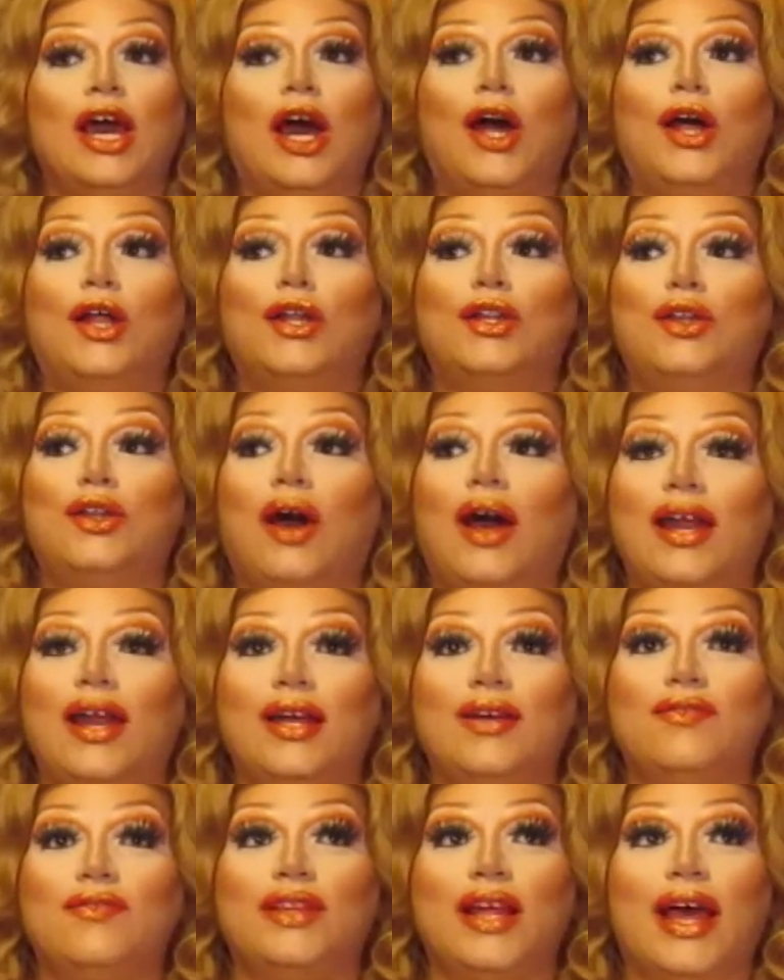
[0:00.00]
A lot
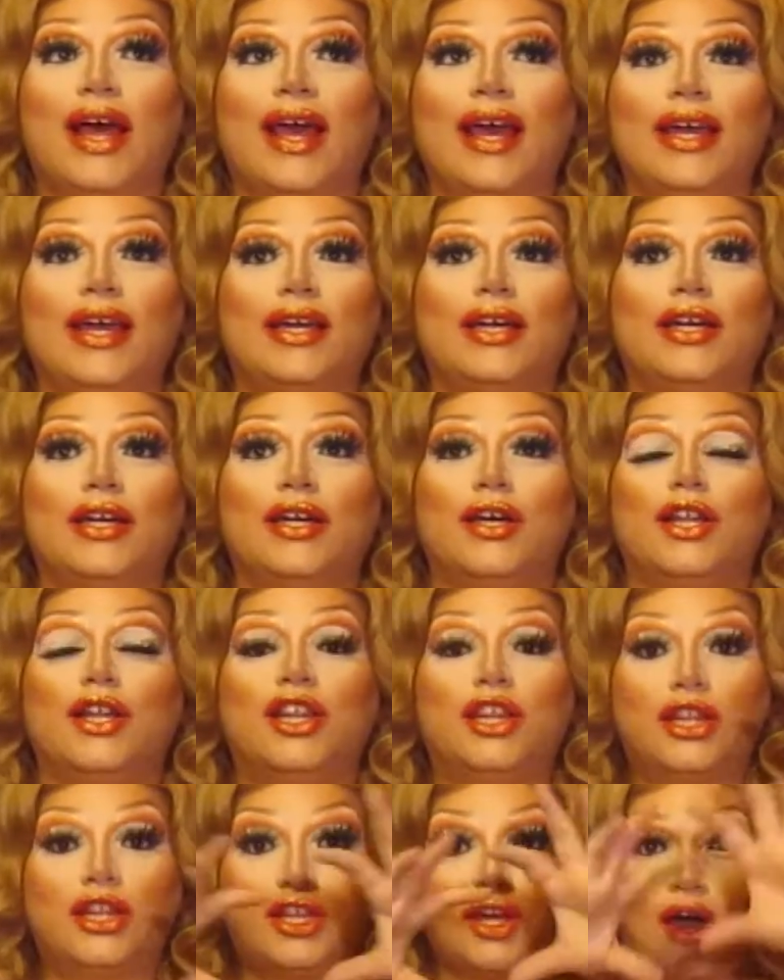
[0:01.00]
of like
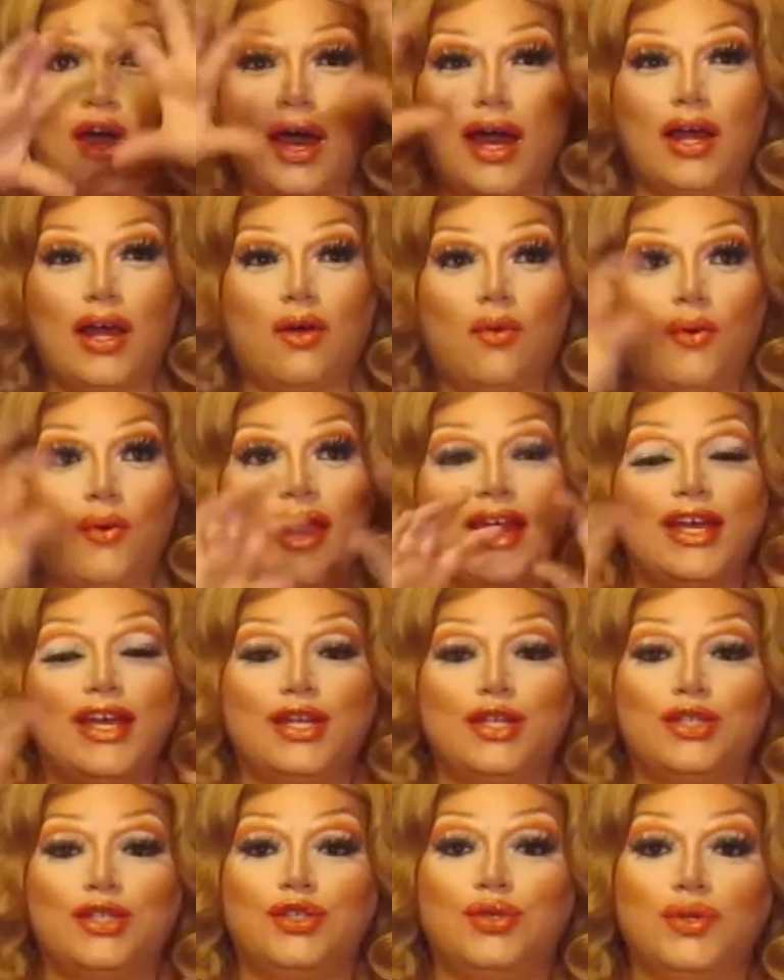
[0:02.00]
thought went
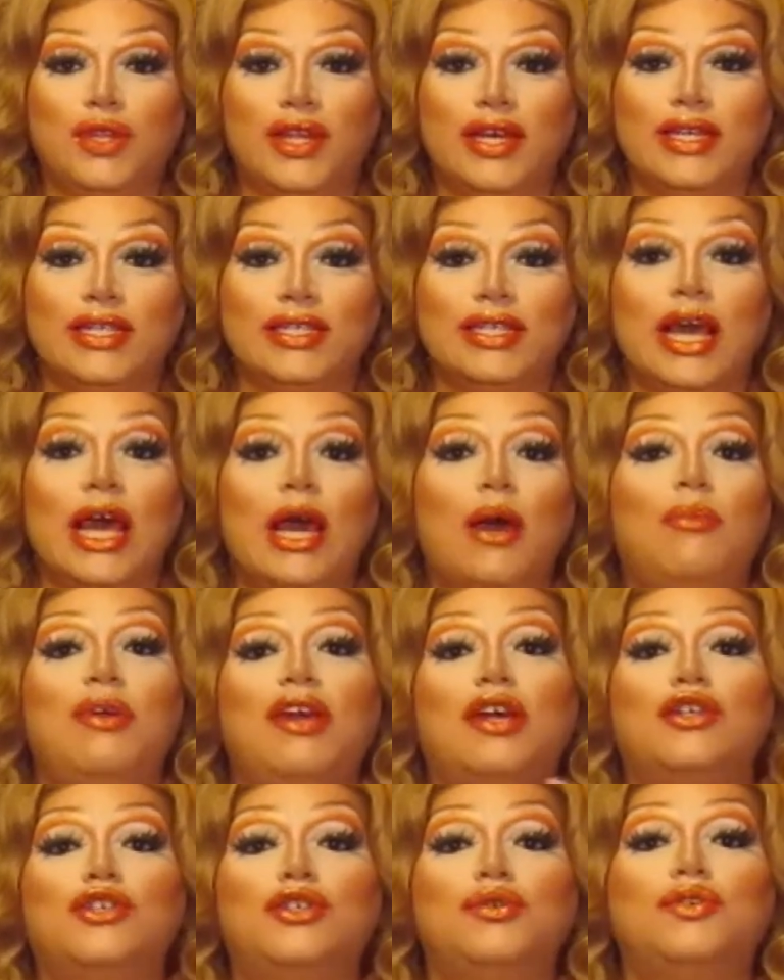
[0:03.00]
into this
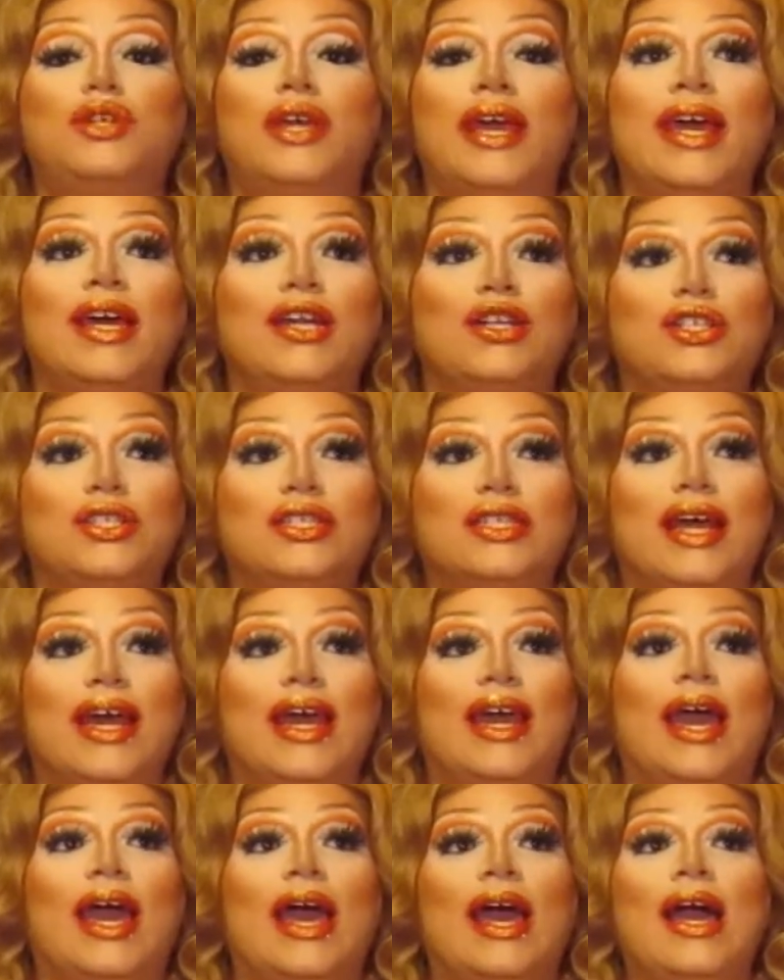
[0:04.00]
because you can't just
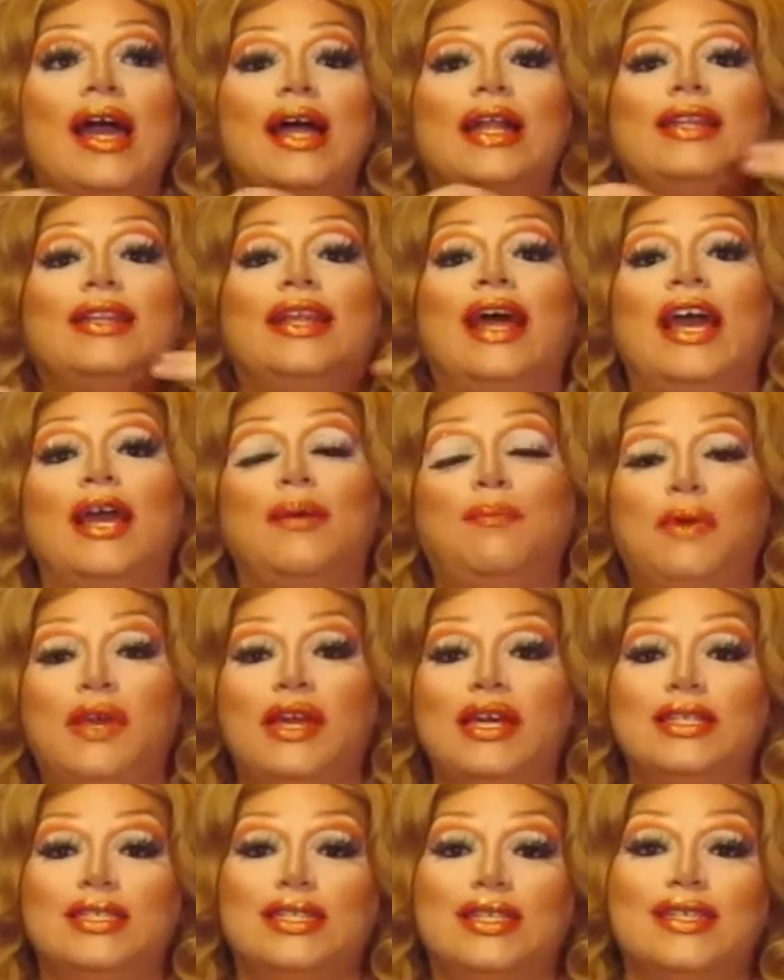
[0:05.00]
like lay
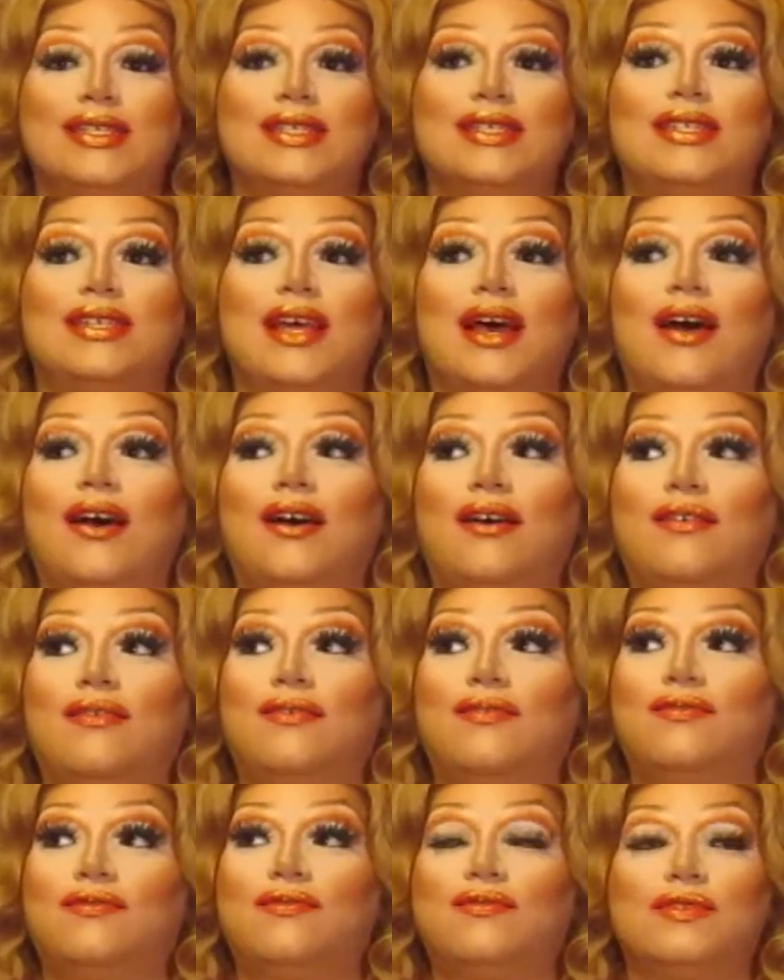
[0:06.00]
pieces
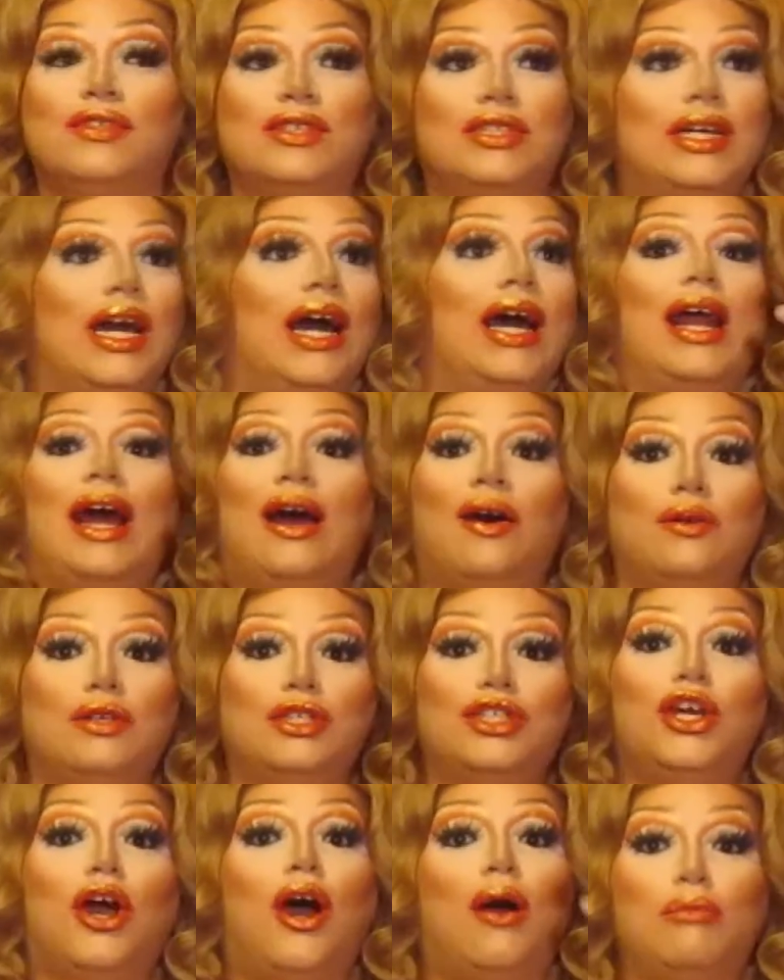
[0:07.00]
of cutout
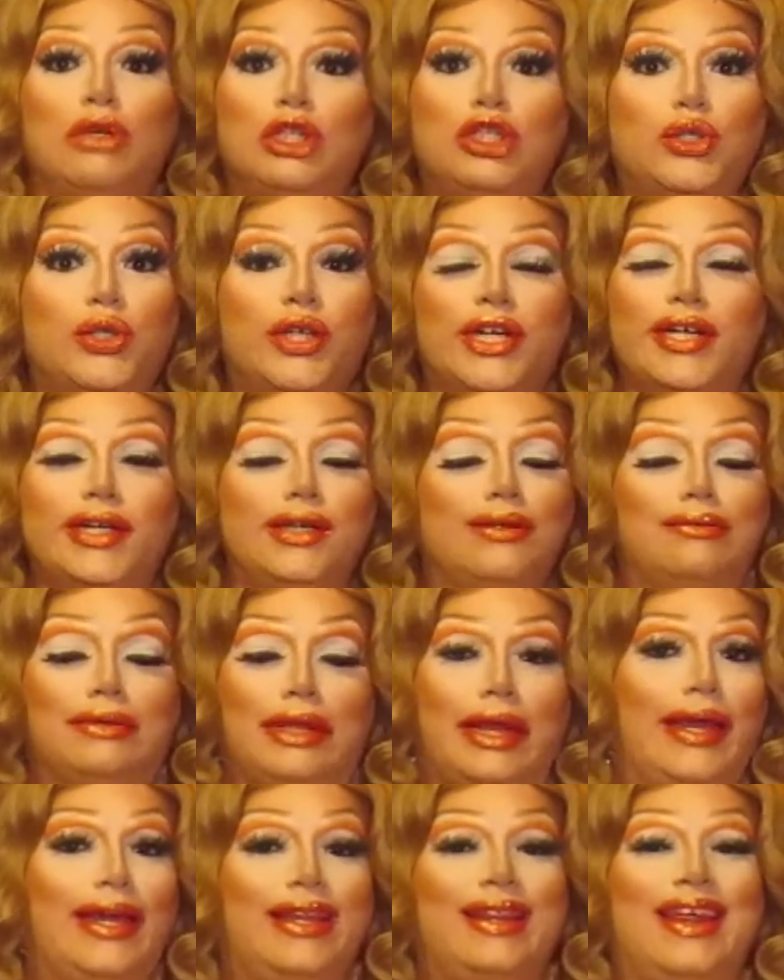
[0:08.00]
geometry
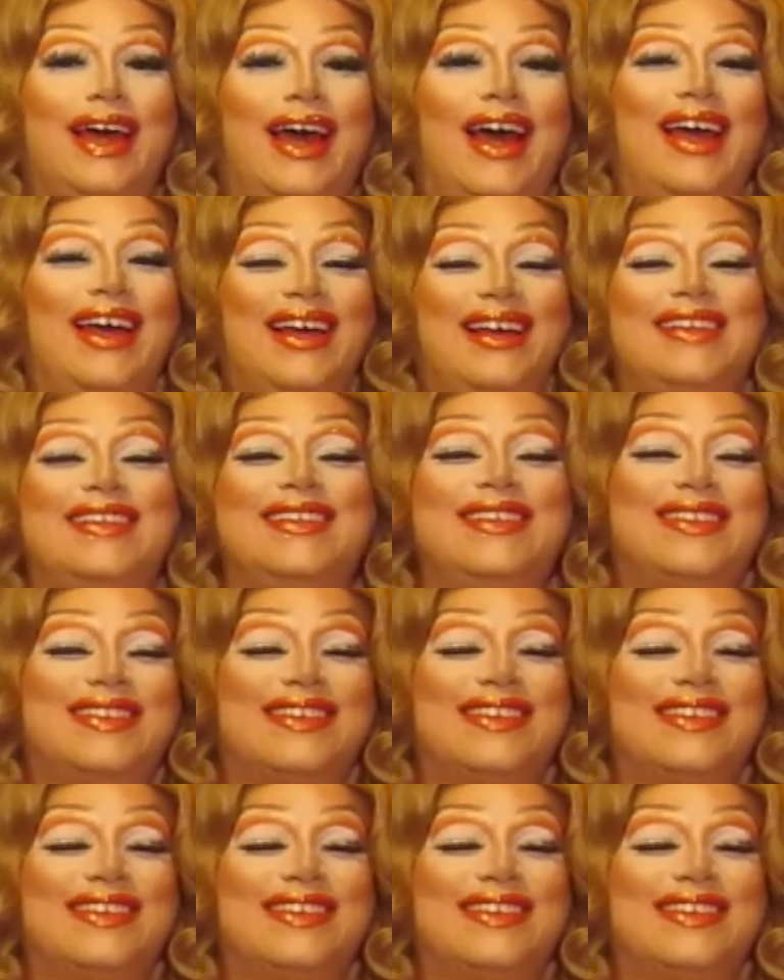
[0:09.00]
like that